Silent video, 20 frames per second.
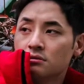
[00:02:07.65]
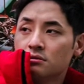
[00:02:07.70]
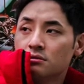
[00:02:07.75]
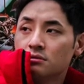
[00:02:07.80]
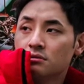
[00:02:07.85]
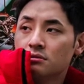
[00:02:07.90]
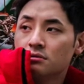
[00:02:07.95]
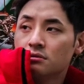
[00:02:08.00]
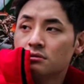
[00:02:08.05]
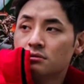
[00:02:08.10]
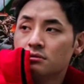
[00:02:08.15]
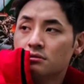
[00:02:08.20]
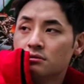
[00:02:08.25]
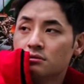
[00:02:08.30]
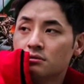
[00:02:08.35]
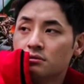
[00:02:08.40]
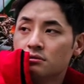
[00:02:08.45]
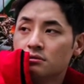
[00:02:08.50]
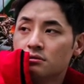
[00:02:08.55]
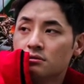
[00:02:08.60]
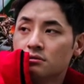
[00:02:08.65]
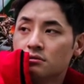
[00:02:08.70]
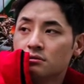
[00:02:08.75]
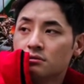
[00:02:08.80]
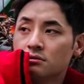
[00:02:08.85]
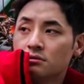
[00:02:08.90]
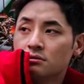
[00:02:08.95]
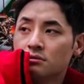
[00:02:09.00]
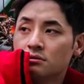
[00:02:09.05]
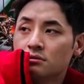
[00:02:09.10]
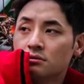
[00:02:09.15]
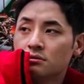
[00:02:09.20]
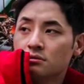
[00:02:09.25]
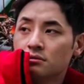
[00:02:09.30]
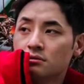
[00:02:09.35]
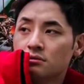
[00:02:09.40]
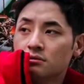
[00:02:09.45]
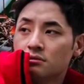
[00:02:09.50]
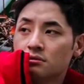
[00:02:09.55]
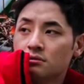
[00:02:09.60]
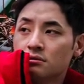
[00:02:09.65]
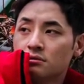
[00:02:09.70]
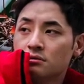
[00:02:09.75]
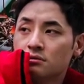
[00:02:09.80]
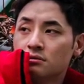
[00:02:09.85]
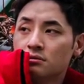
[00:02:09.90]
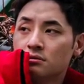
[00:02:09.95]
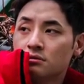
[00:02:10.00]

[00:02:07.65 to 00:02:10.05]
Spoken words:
Nobody speaks.